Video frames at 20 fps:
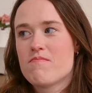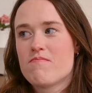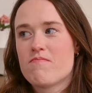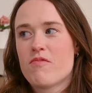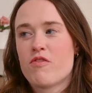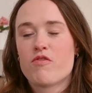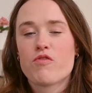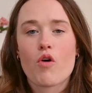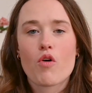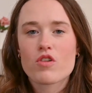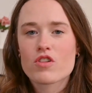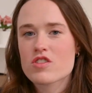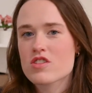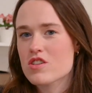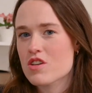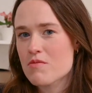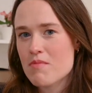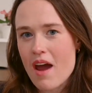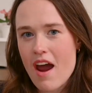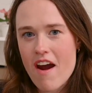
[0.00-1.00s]

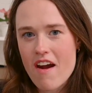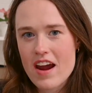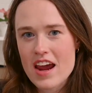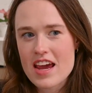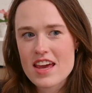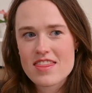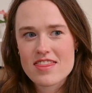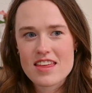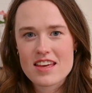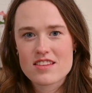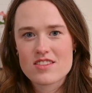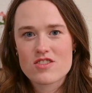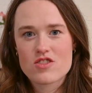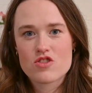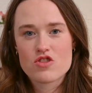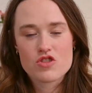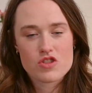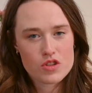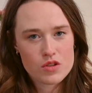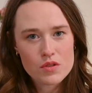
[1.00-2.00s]
forced to marry
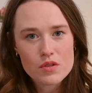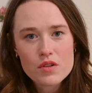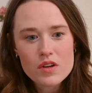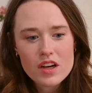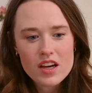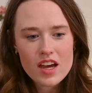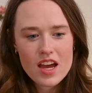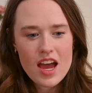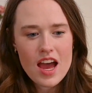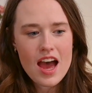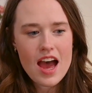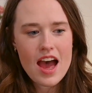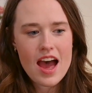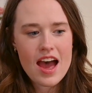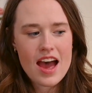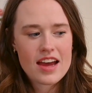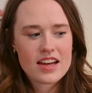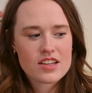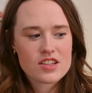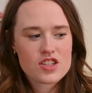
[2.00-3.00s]
this duke,
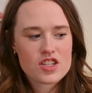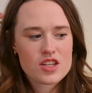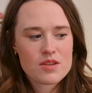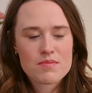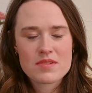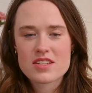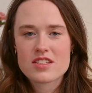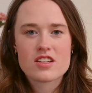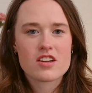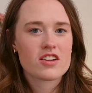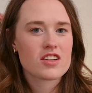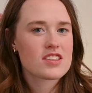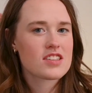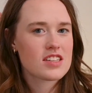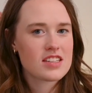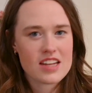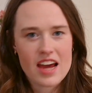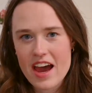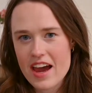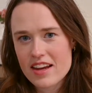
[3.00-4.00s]
and she
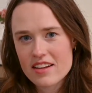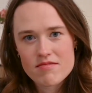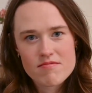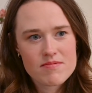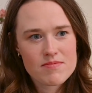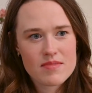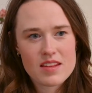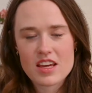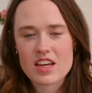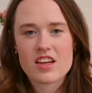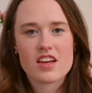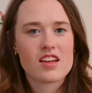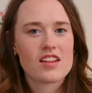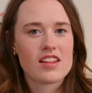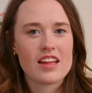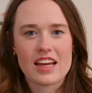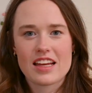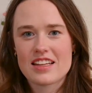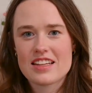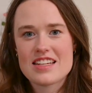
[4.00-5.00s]
mysteriously died the
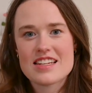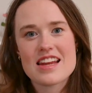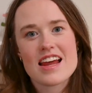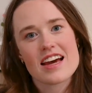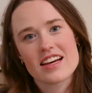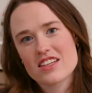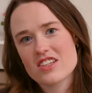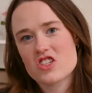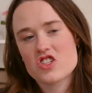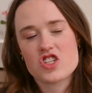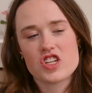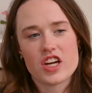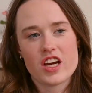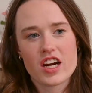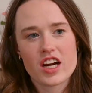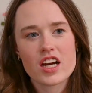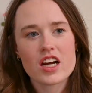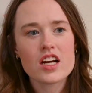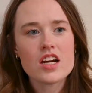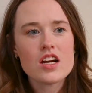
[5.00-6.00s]
next
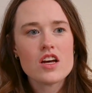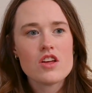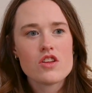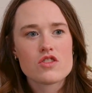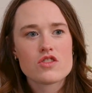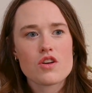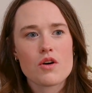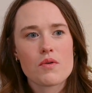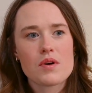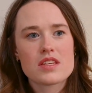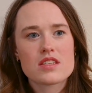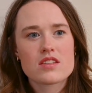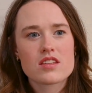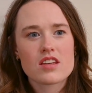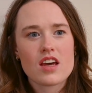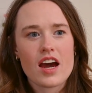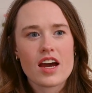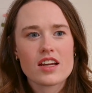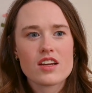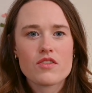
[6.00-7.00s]
year. So it's
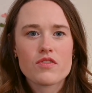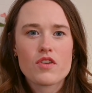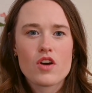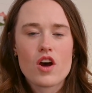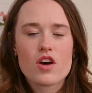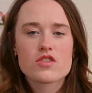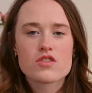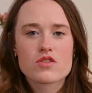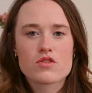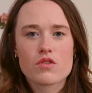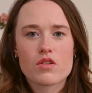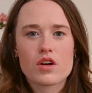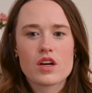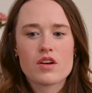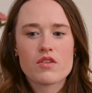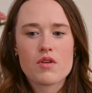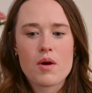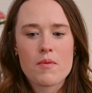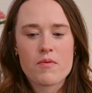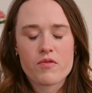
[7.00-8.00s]
kind of a
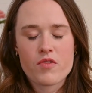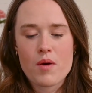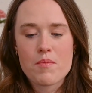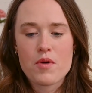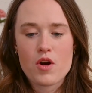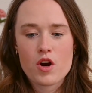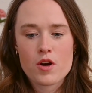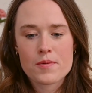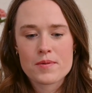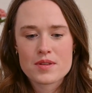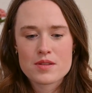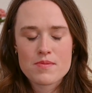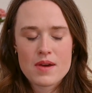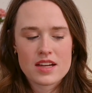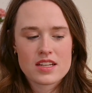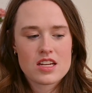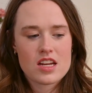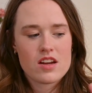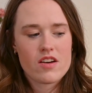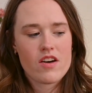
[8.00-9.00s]
story from her
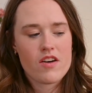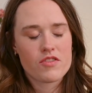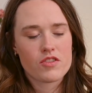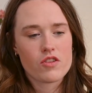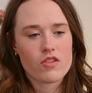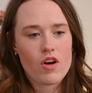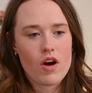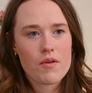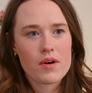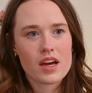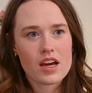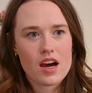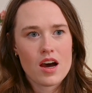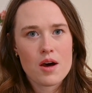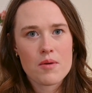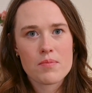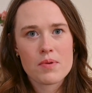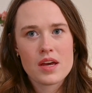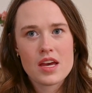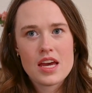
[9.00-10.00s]
perspective of growing
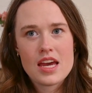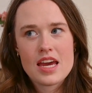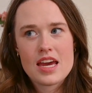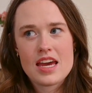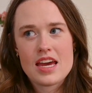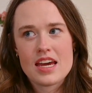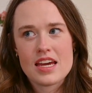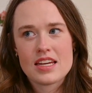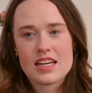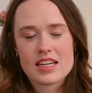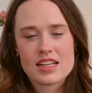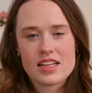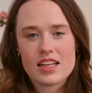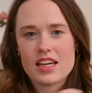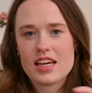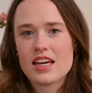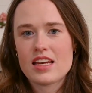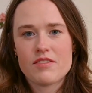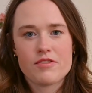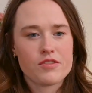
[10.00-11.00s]
up in
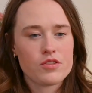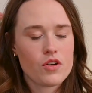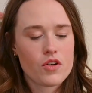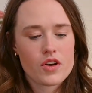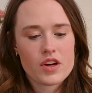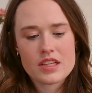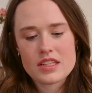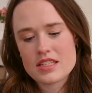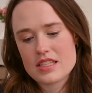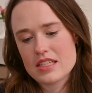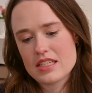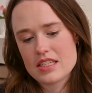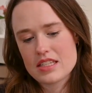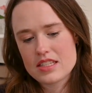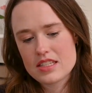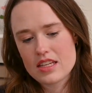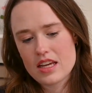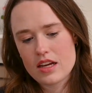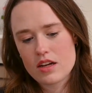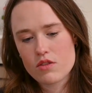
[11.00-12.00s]
Italy and Florence in
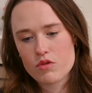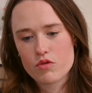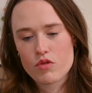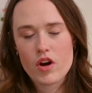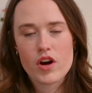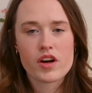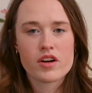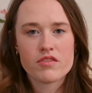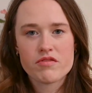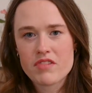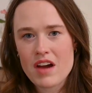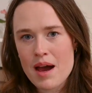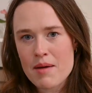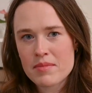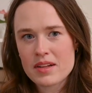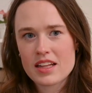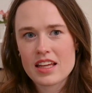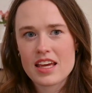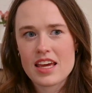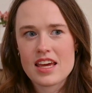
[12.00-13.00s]
this like royal
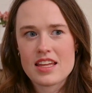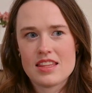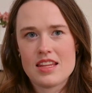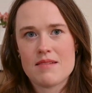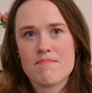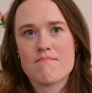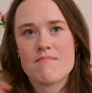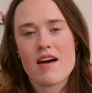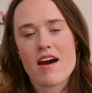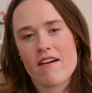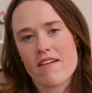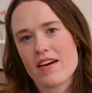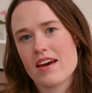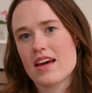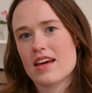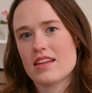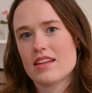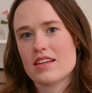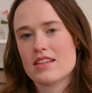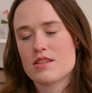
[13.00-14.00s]
family, and then
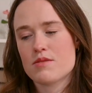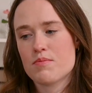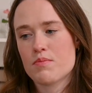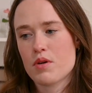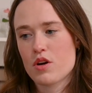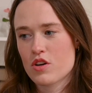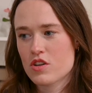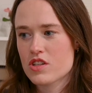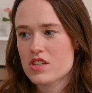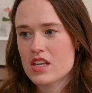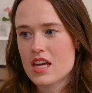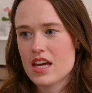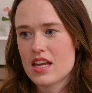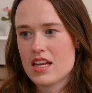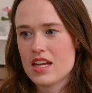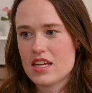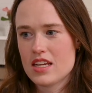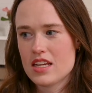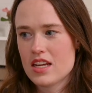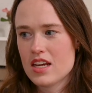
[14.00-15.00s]
marrying this person
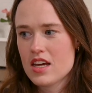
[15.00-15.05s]
and